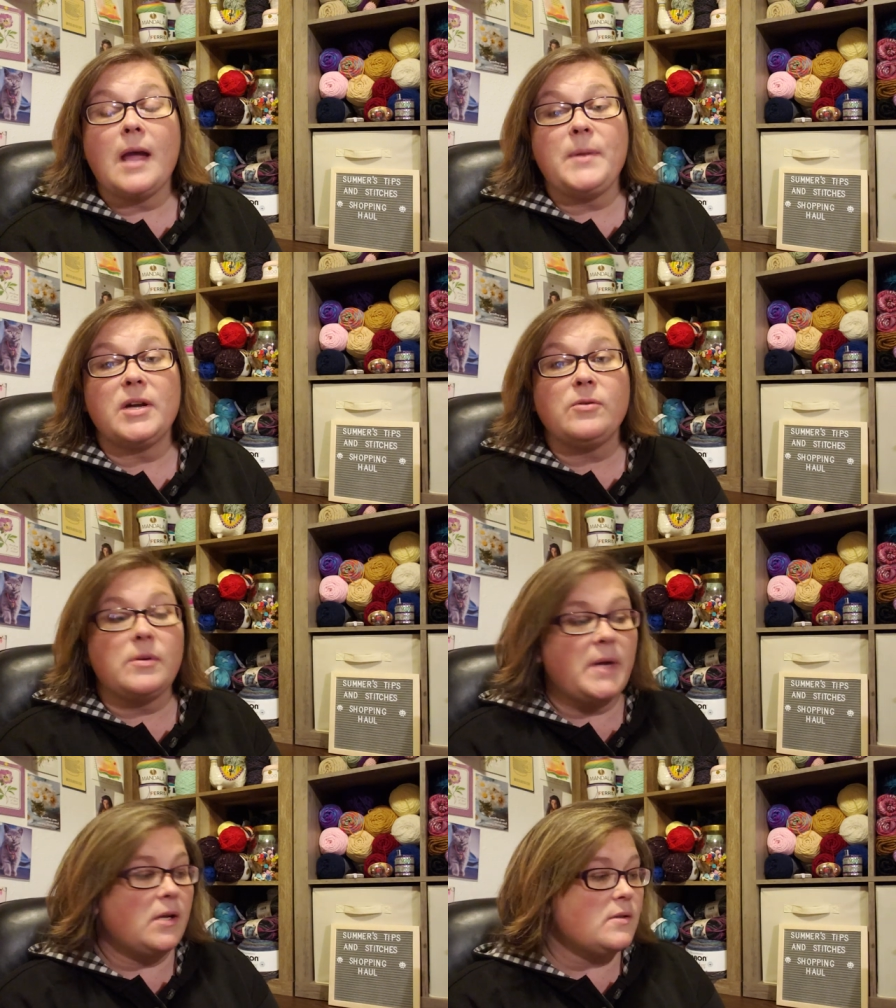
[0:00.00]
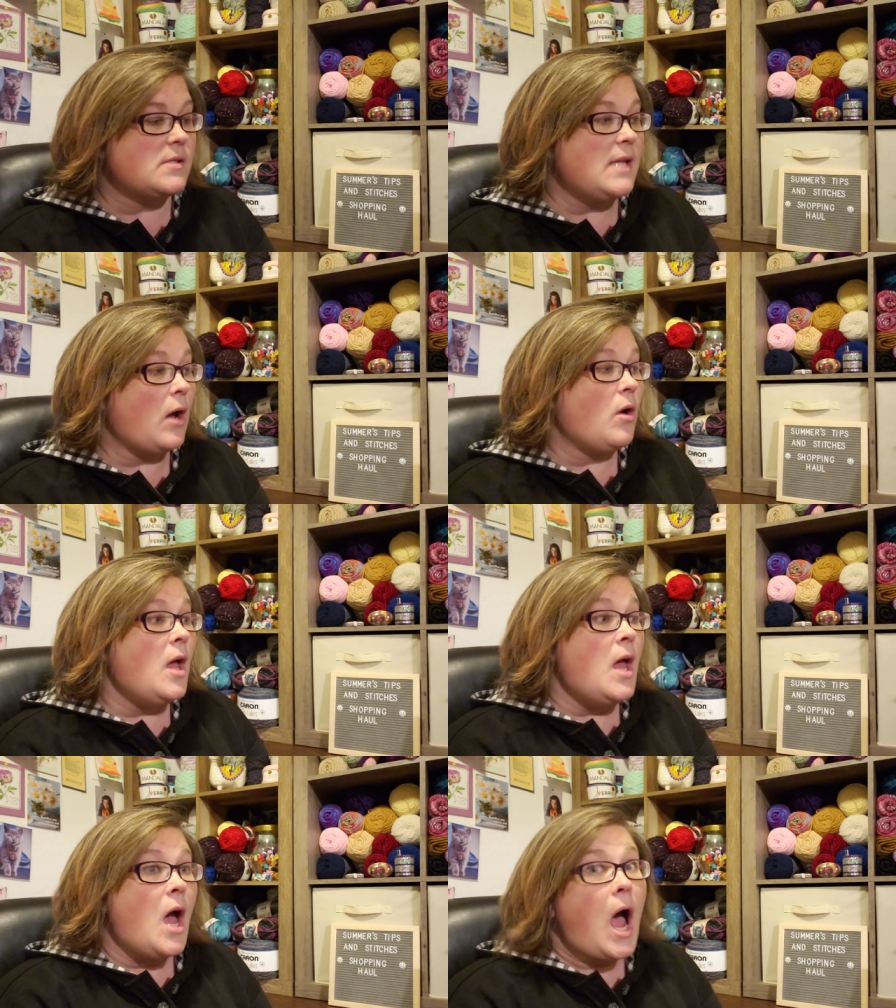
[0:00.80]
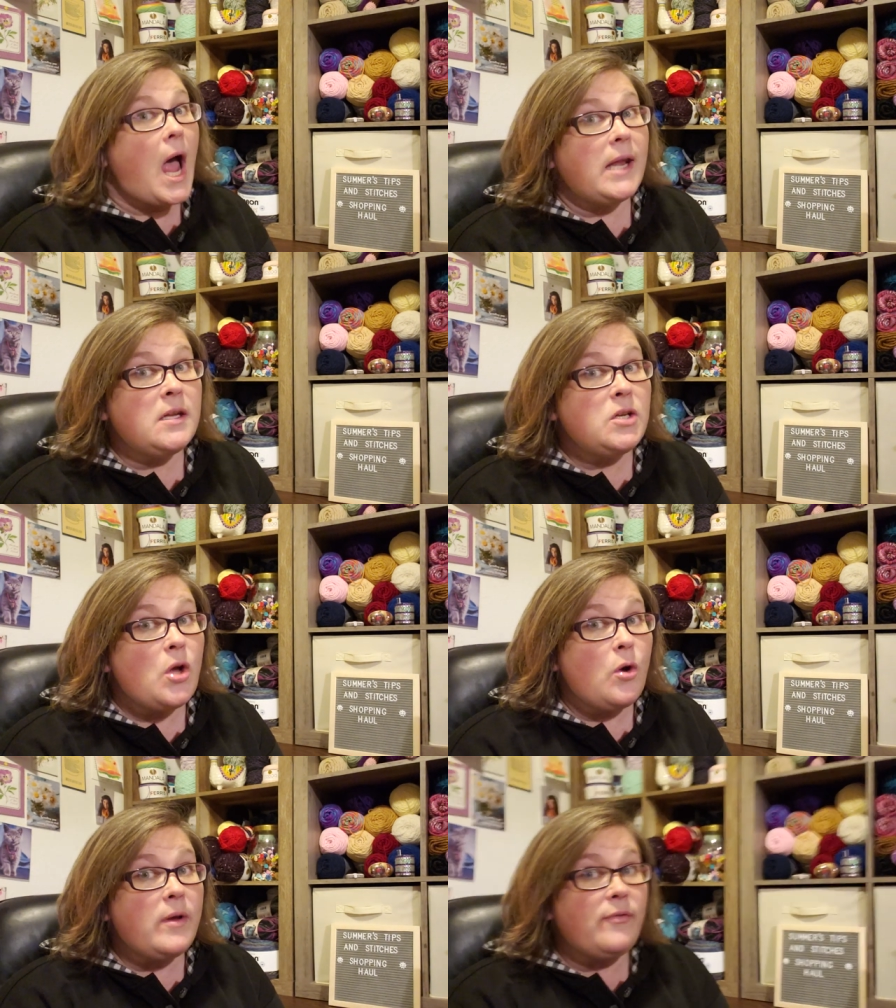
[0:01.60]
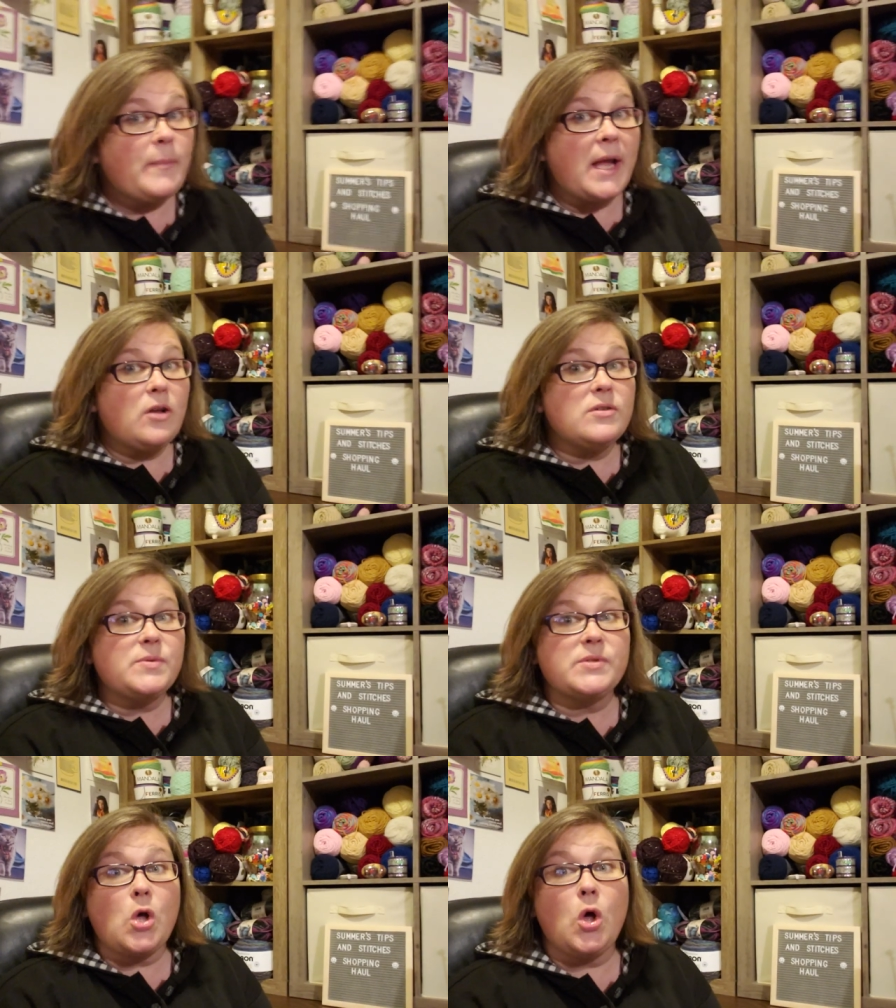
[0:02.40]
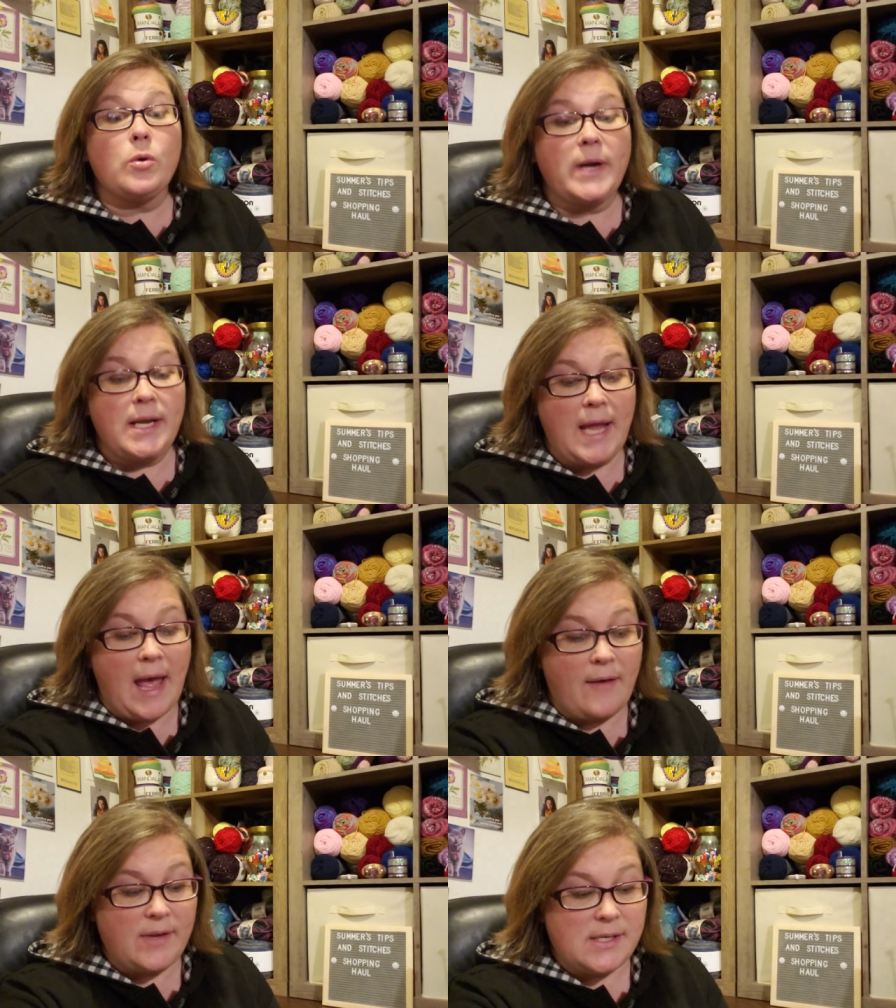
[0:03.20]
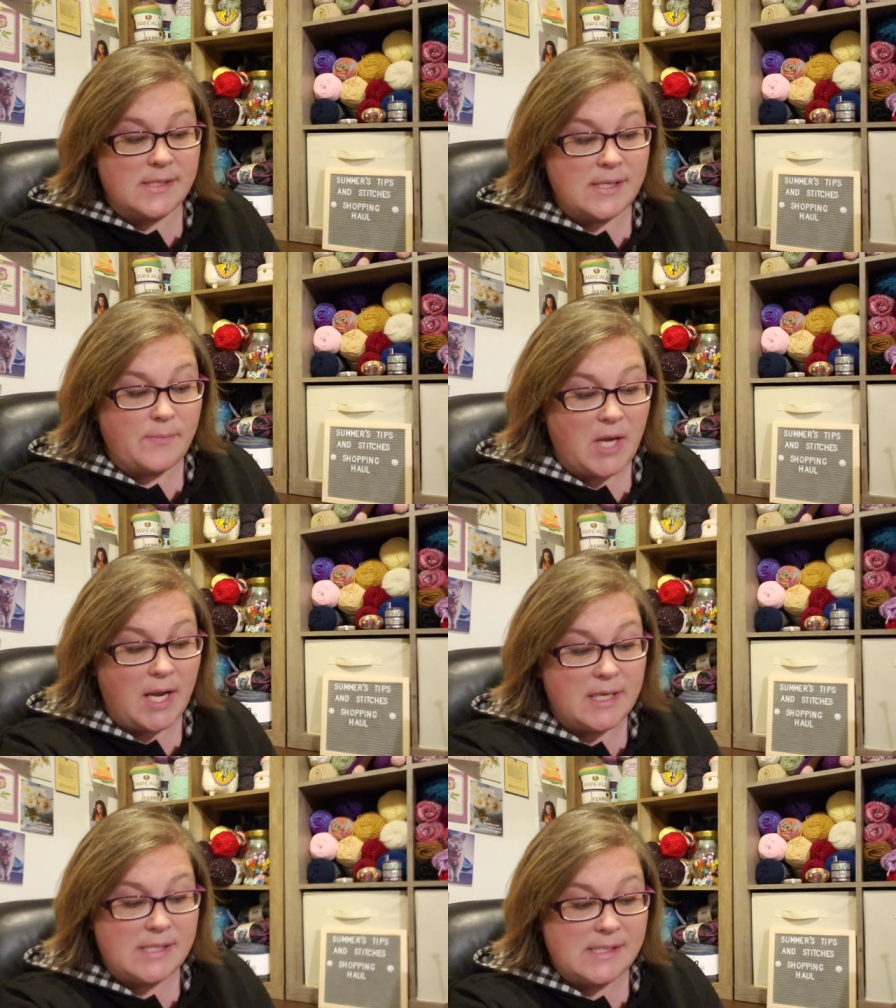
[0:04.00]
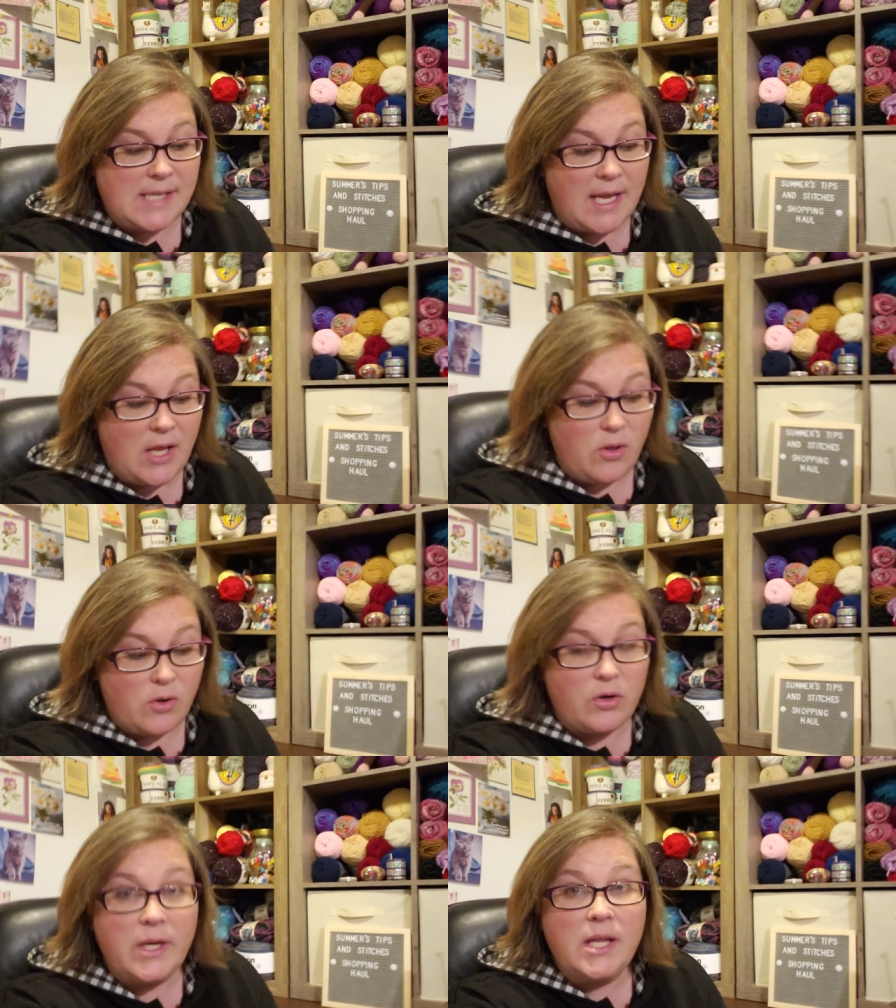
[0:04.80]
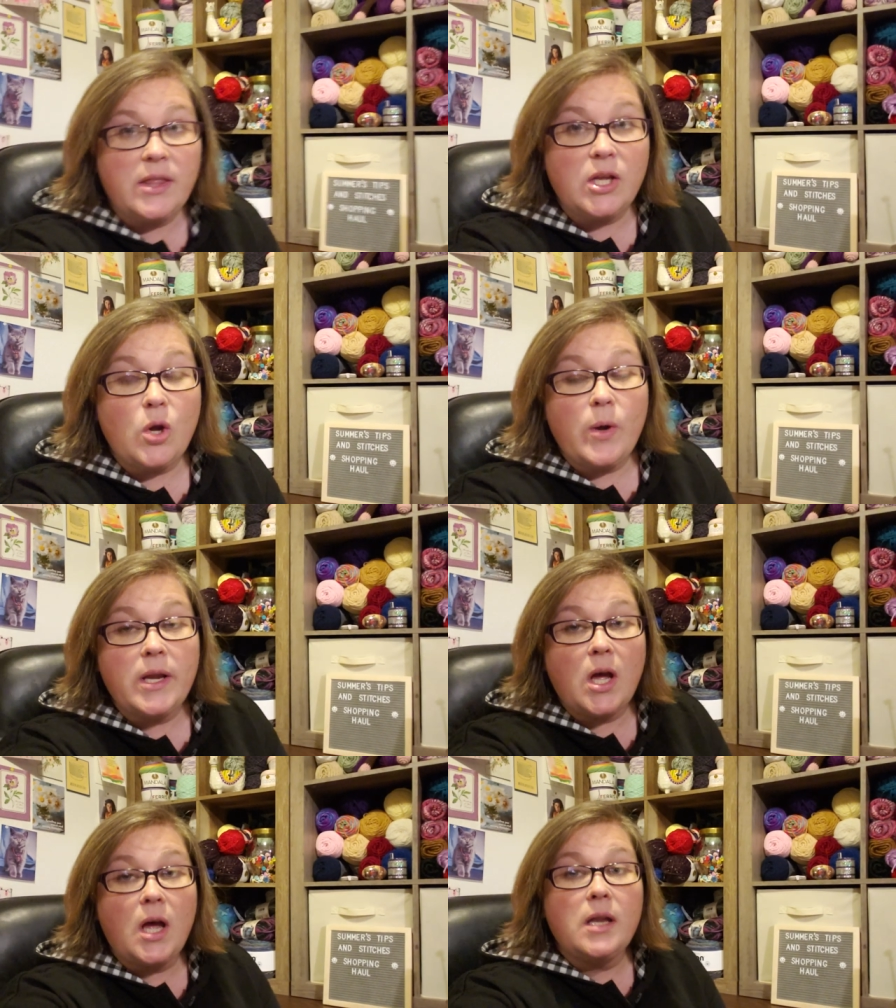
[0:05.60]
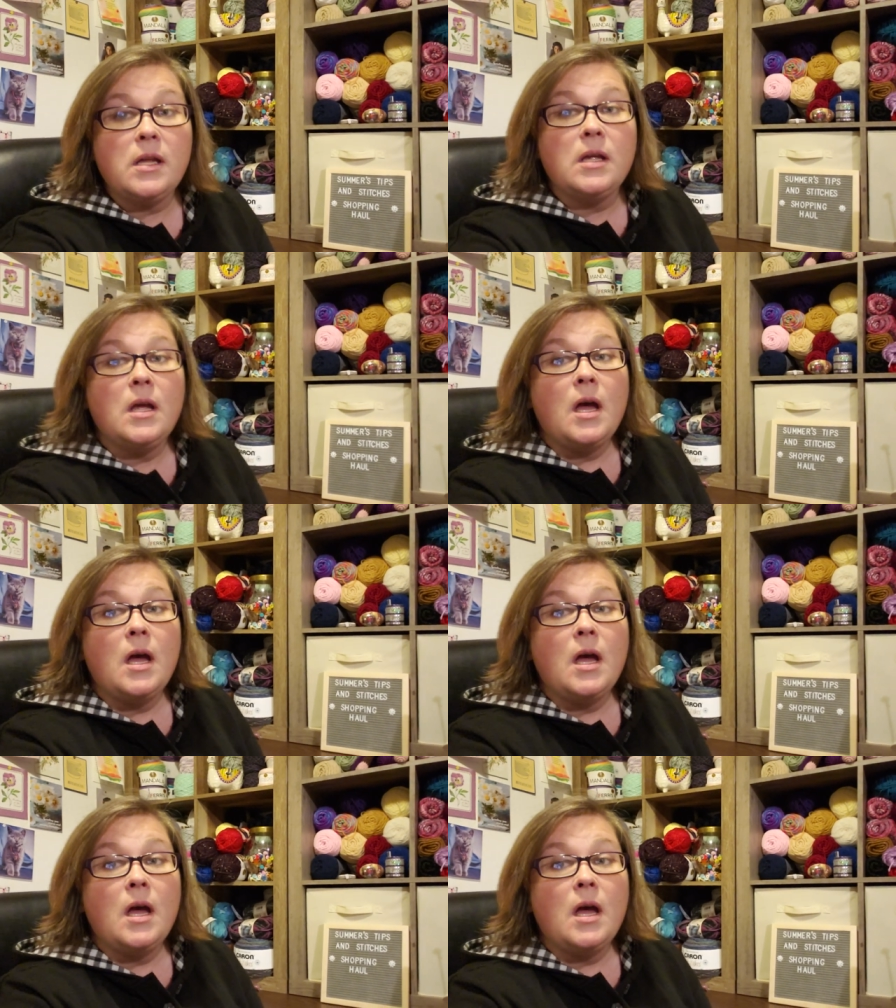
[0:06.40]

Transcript: I better go to Michael's. Now, I didn't know if Michael's was already having some kind of sale or anything going on